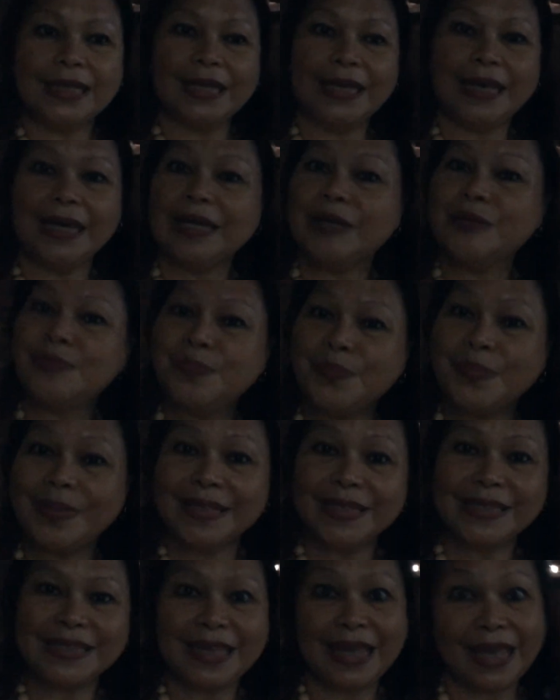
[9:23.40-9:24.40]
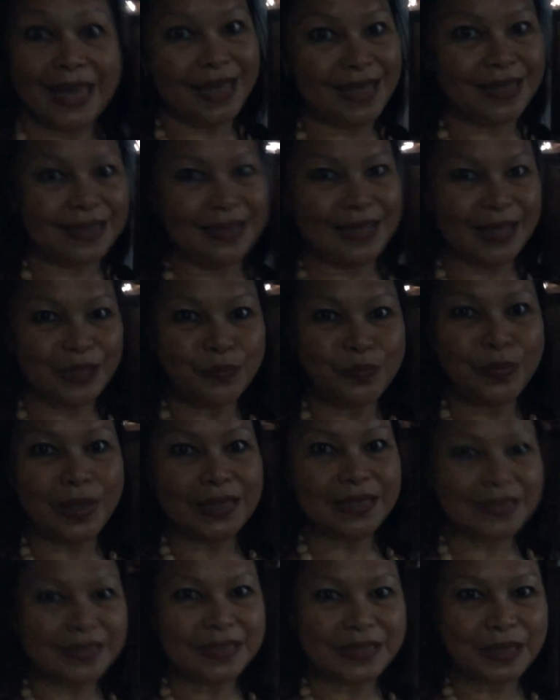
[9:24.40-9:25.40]
and please hit that
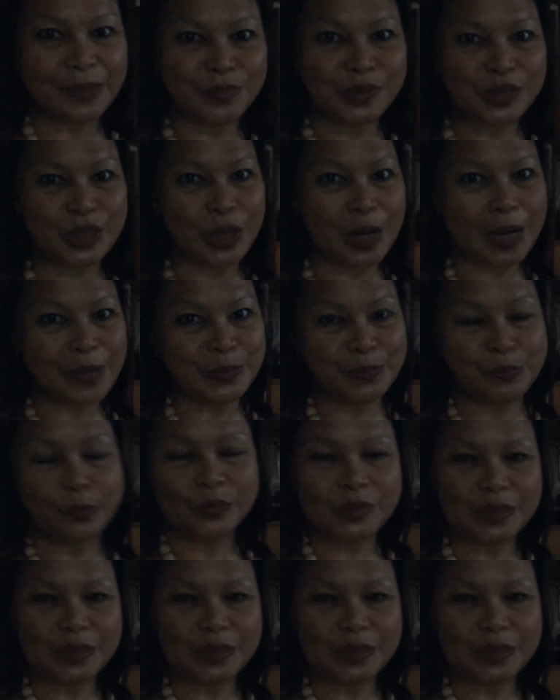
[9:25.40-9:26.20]
button, subscribe.